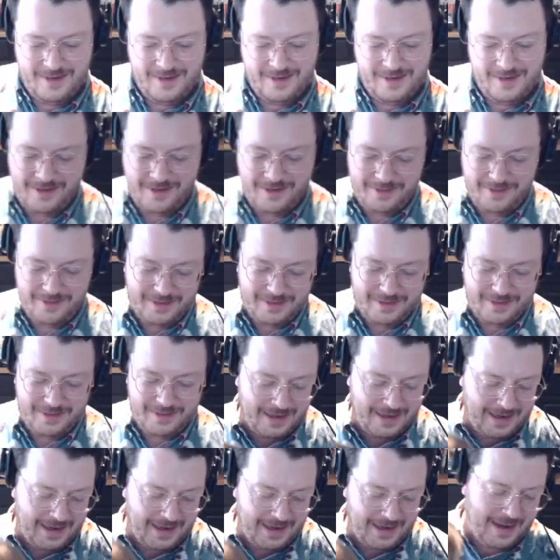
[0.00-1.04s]
don't think I
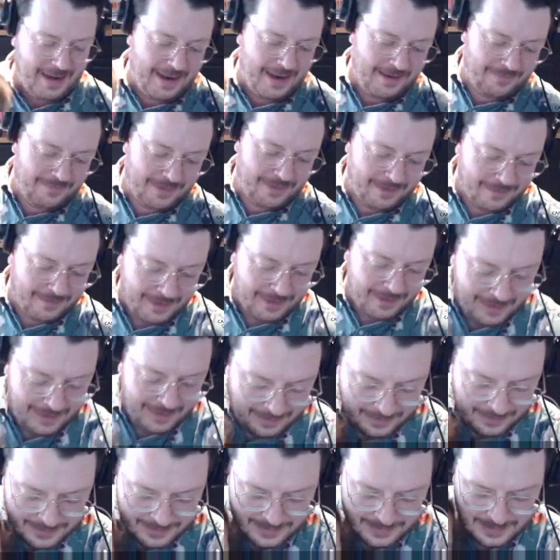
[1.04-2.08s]
have any right now.
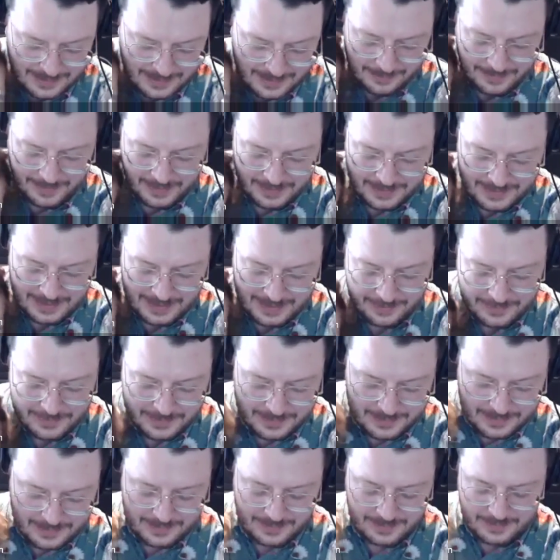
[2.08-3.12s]
It
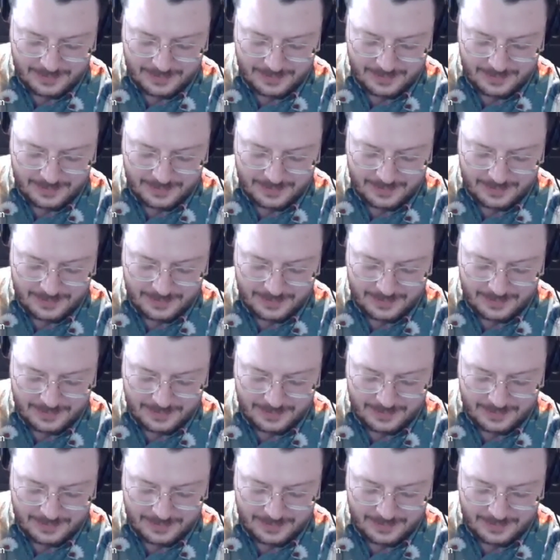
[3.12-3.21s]
sounds.